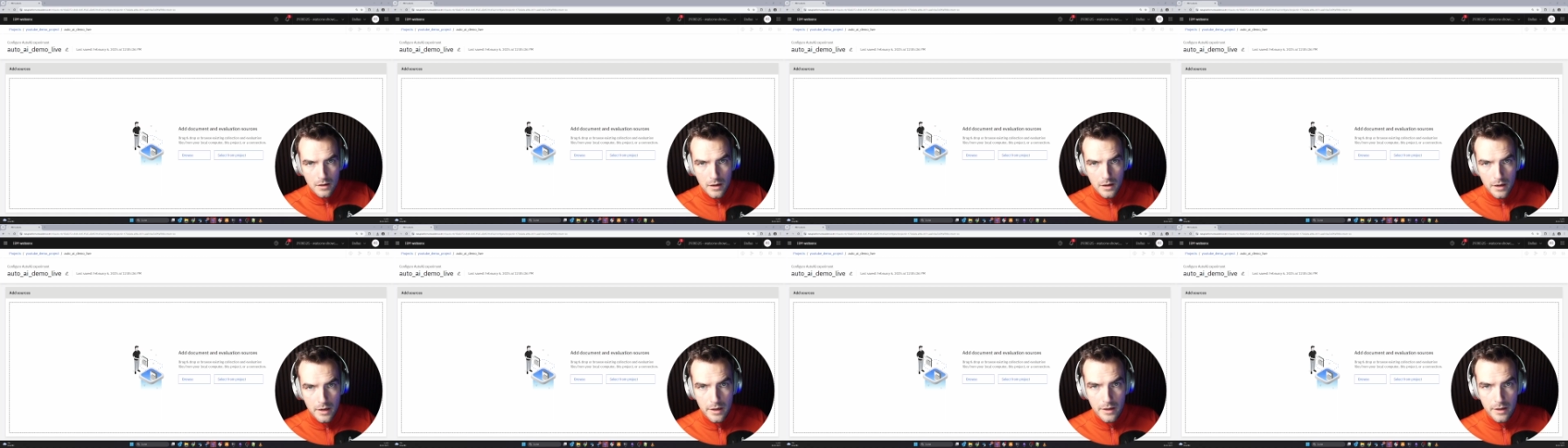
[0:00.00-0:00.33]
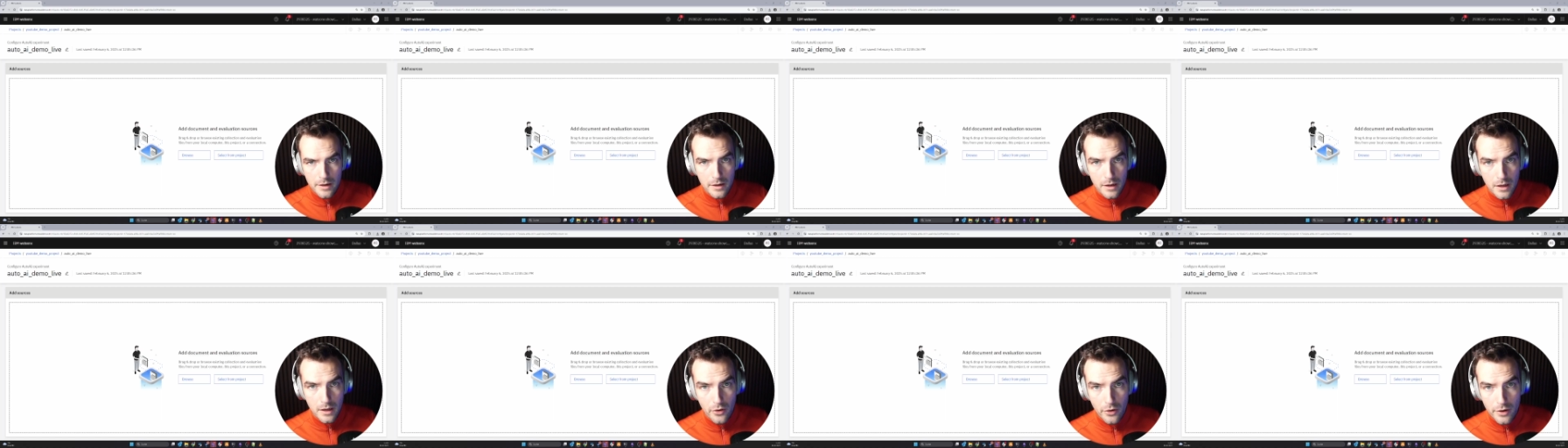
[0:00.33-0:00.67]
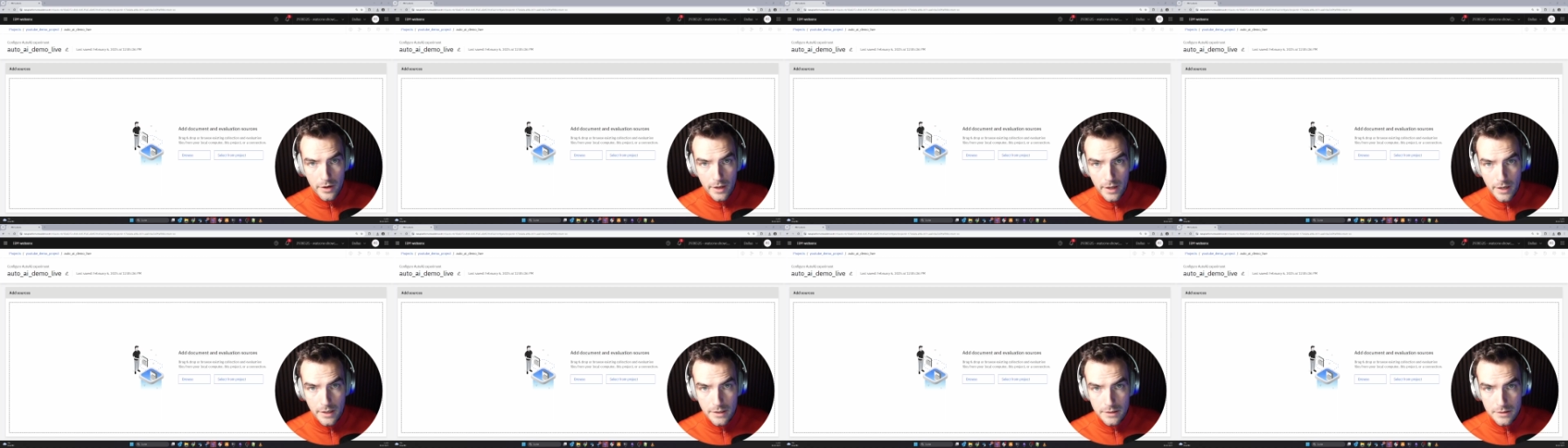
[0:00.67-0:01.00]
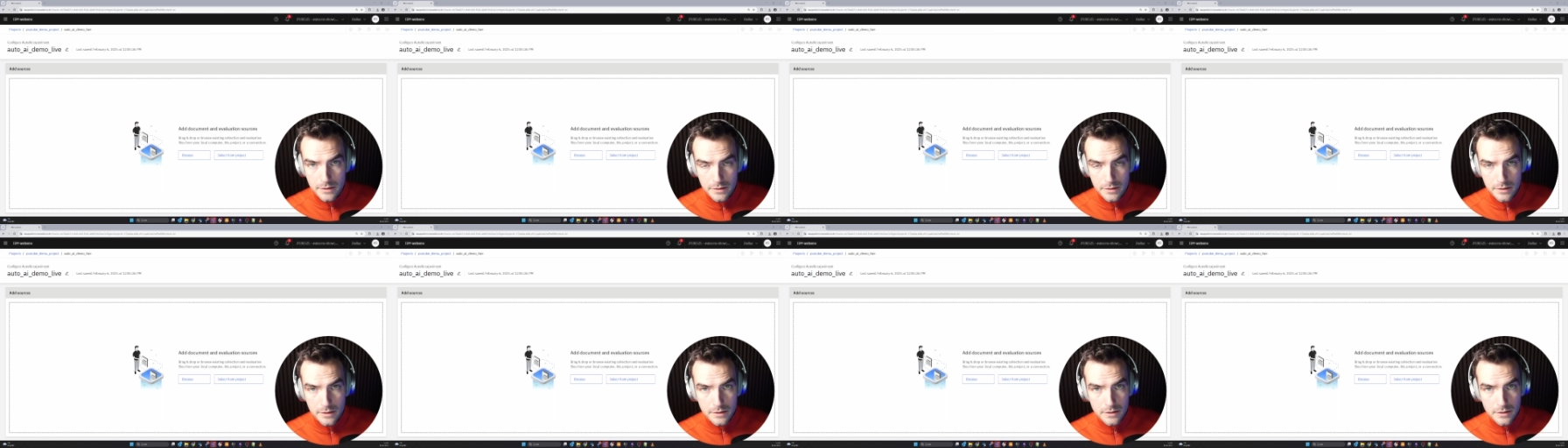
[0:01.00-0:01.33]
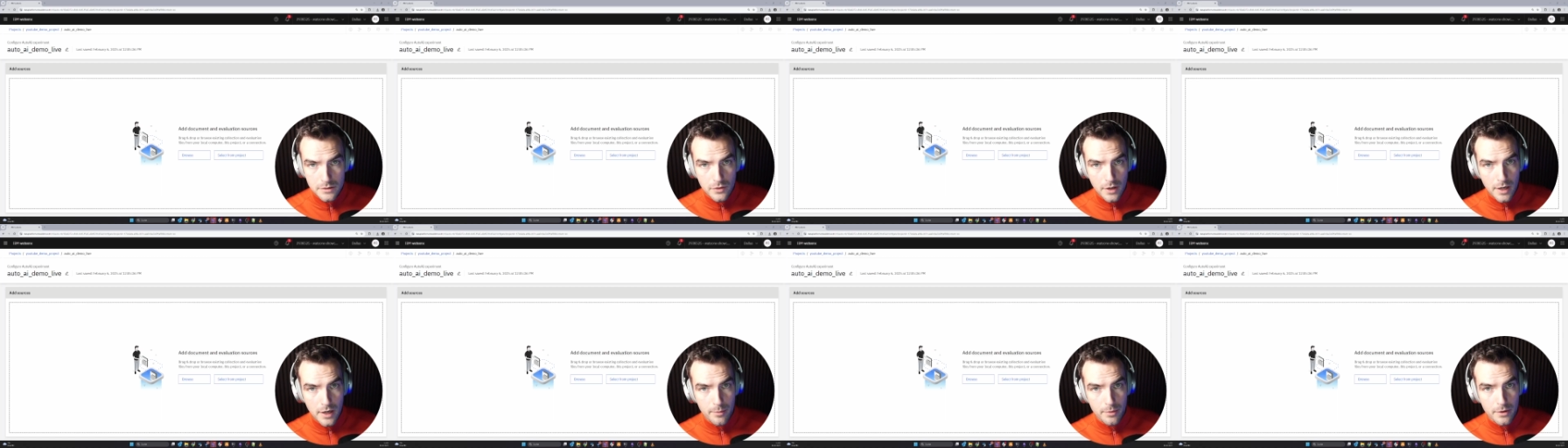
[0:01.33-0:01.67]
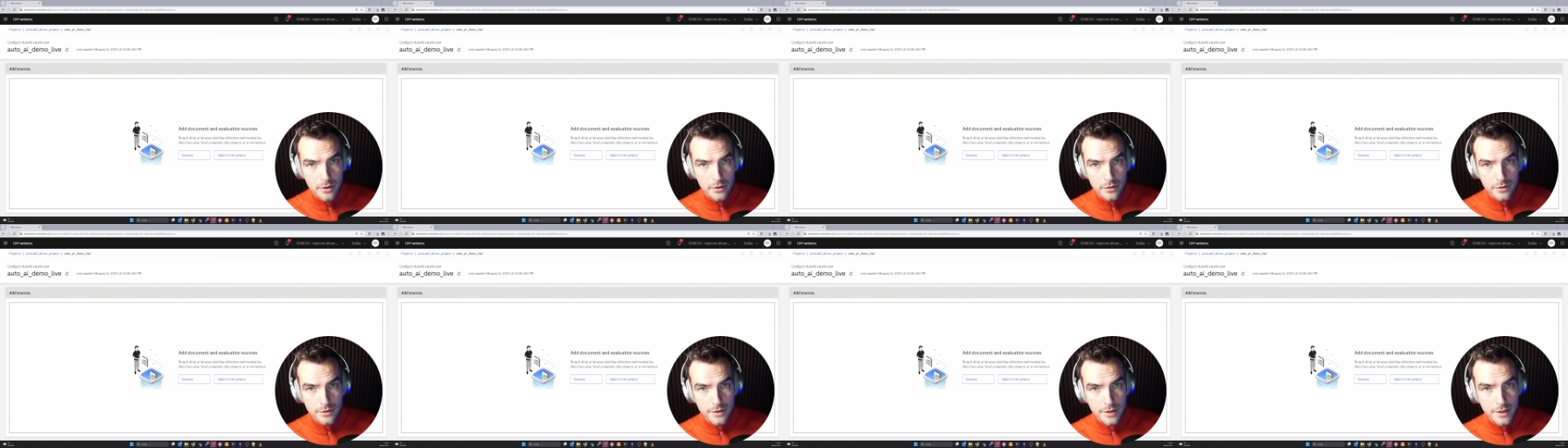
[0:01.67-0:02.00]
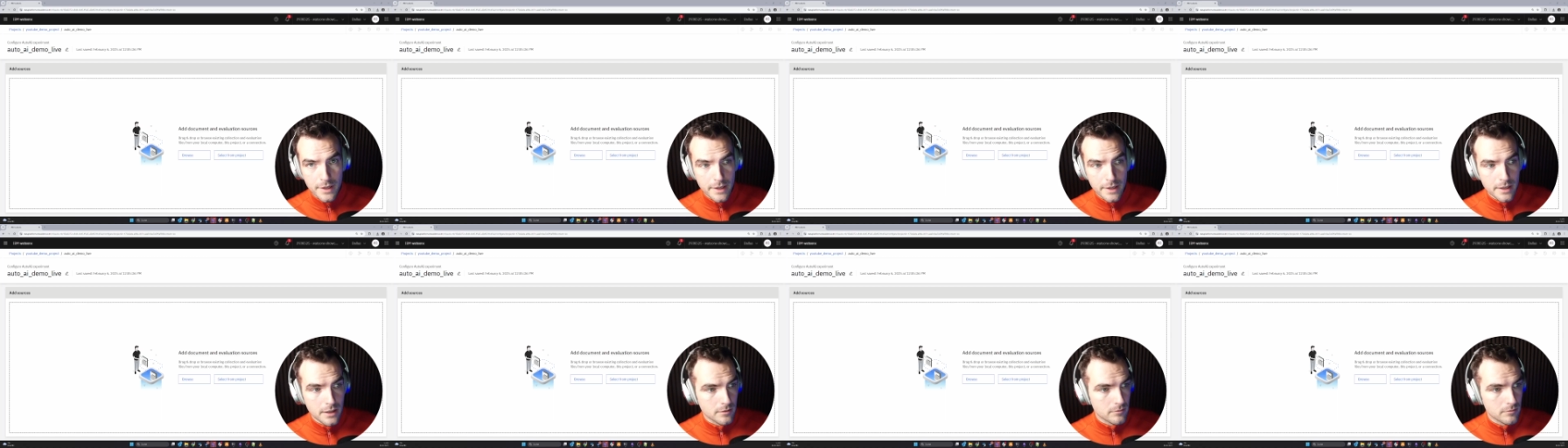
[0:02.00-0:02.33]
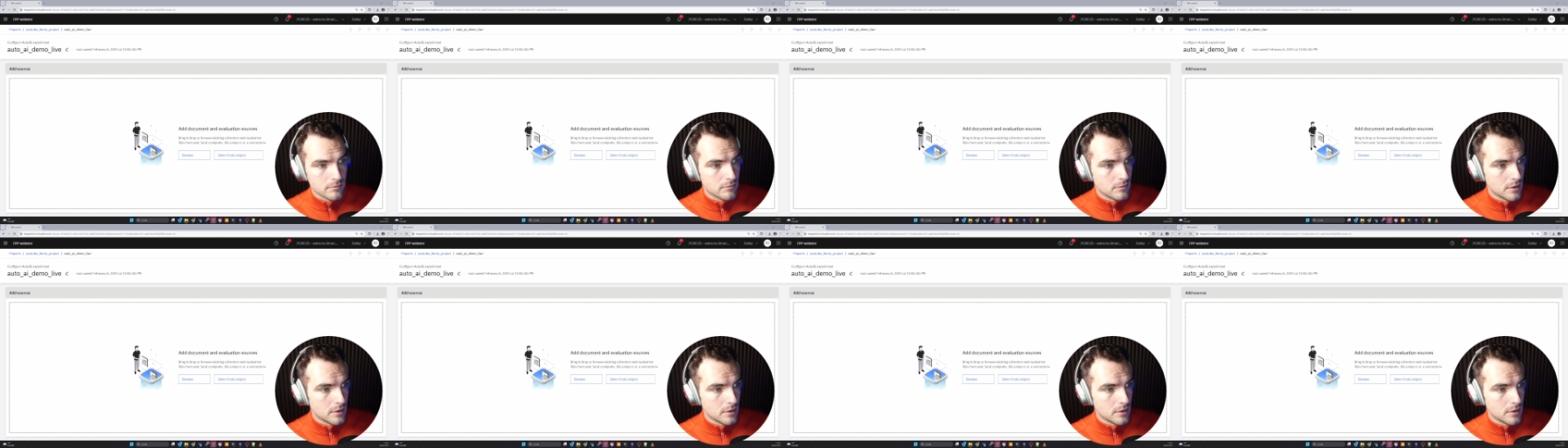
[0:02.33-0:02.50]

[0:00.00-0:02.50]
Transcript: And now it asks us to upload the data.